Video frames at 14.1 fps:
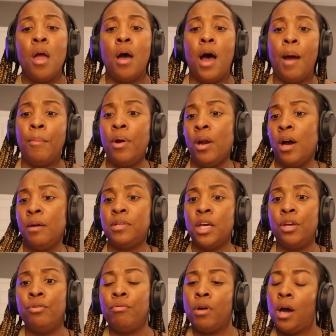I'm gonna
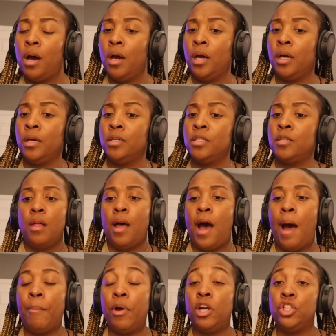update you guys.
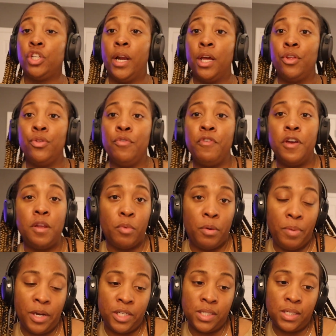I'm gonna try to get through 50 more
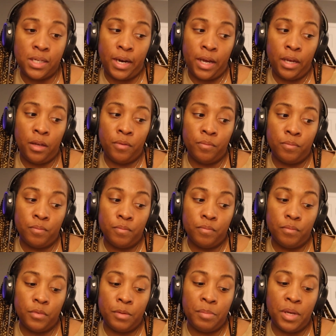pages tonight
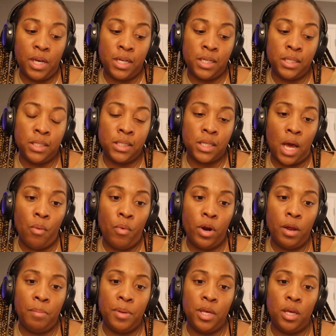because I want
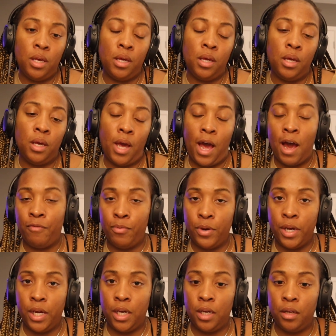to be
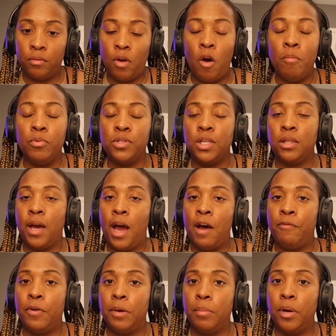halfway, almost at the
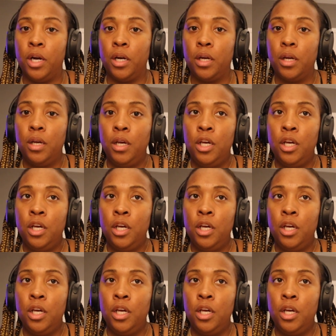halfway mark.